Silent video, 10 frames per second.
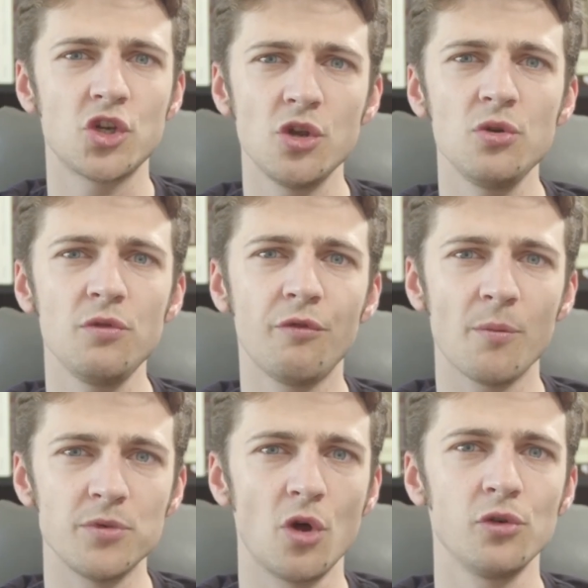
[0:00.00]
2
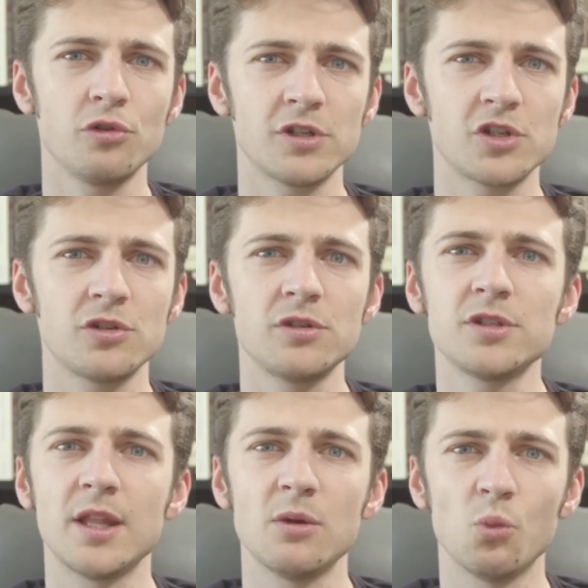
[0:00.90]
from
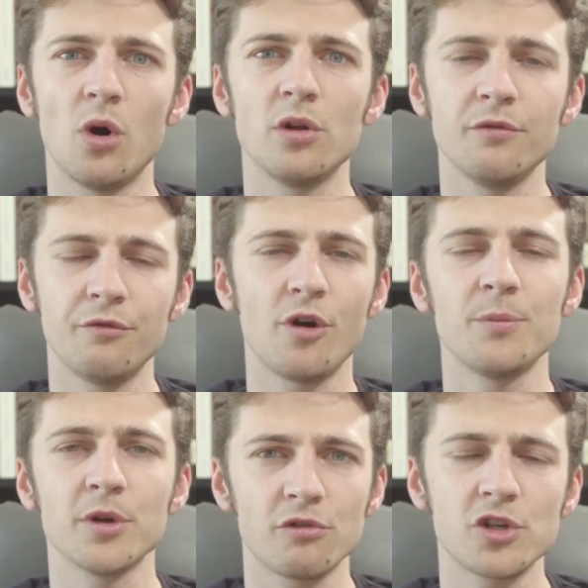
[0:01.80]
non-Christians and then 1
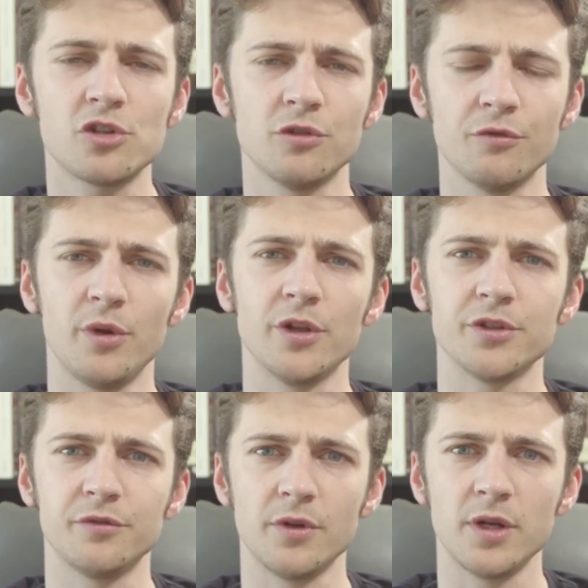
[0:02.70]
from a Christian
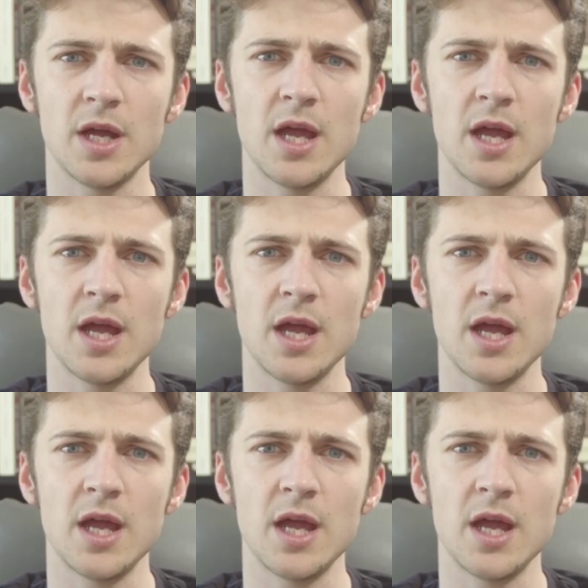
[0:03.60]
philosopher,